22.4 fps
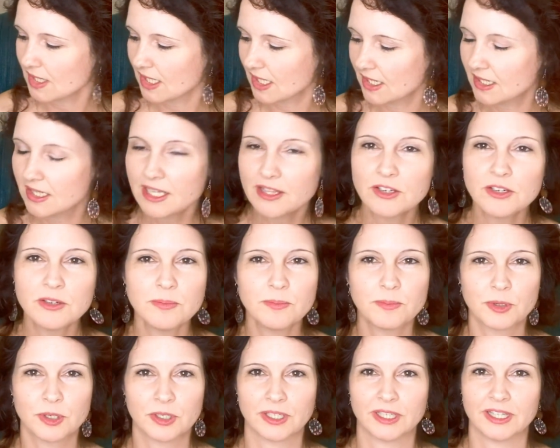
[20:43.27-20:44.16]
Another
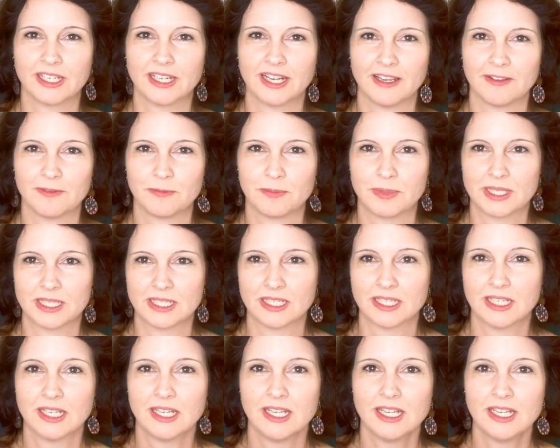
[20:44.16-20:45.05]
book that I've
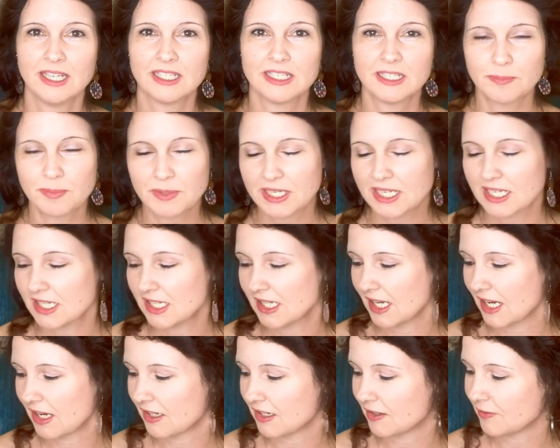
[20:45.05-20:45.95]
been dipping in
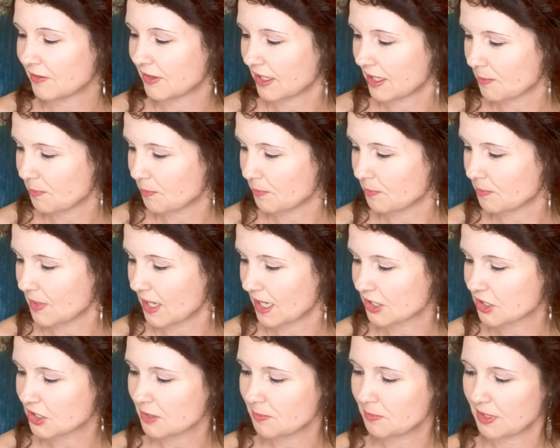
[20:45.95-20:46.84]
and out of that I've
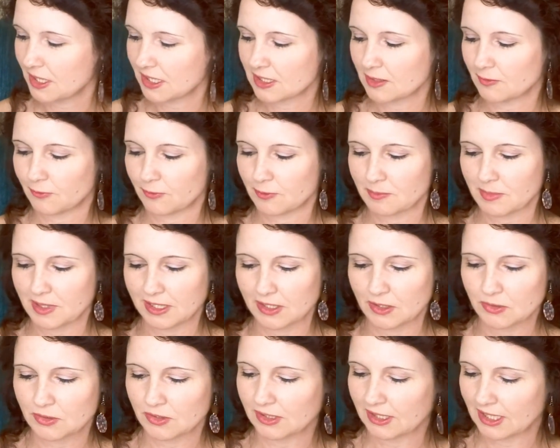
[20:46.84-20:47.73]
actually picked up from my
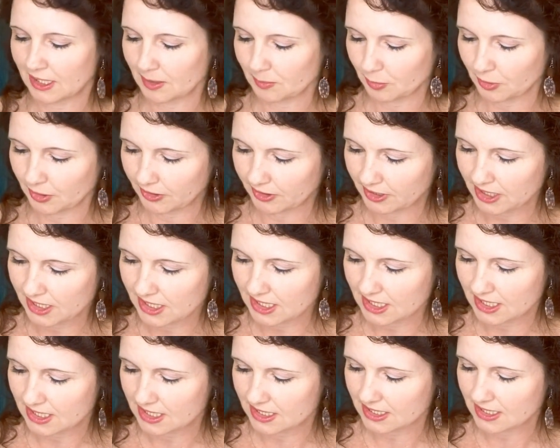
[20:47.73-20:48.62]
local library
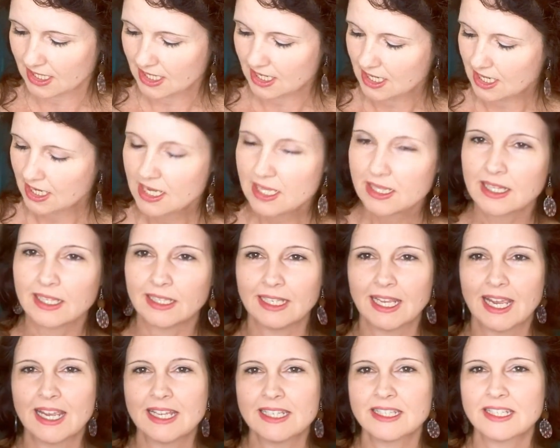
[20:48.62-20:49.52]
is The
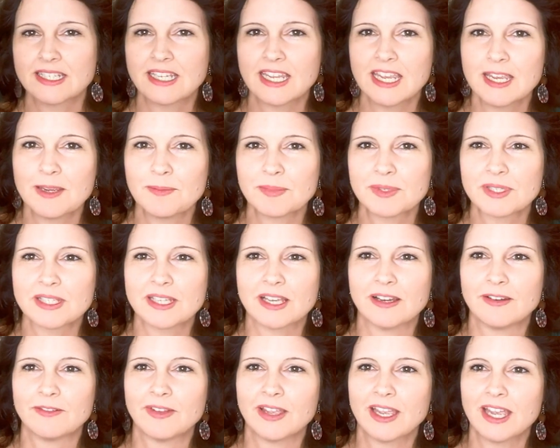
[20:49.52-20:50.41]
Landscapes
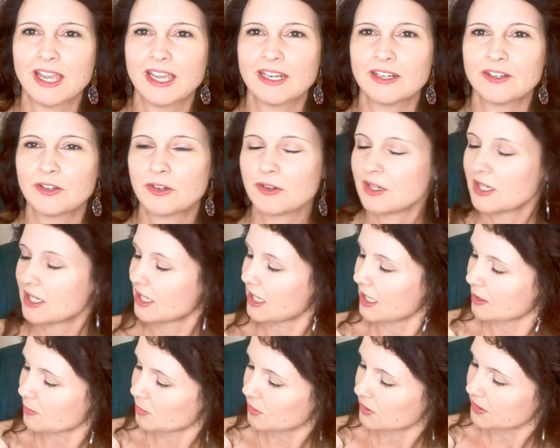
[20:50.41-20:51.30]
of Anne of Green
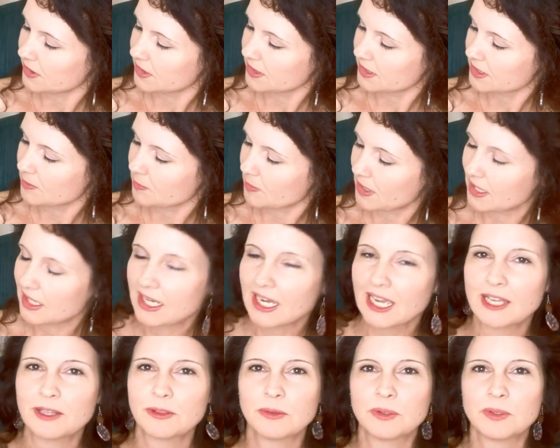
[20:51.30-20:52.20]
Gables by
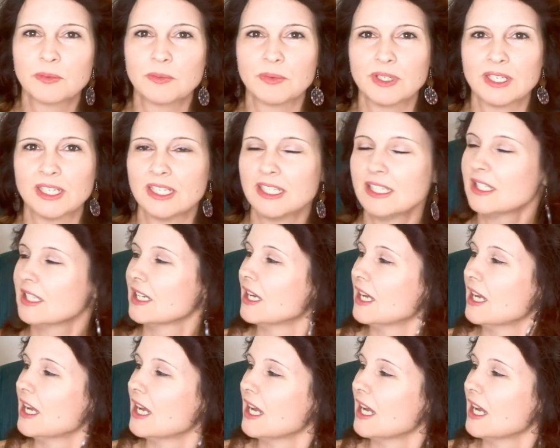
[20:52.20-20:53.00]
Catherine Reed.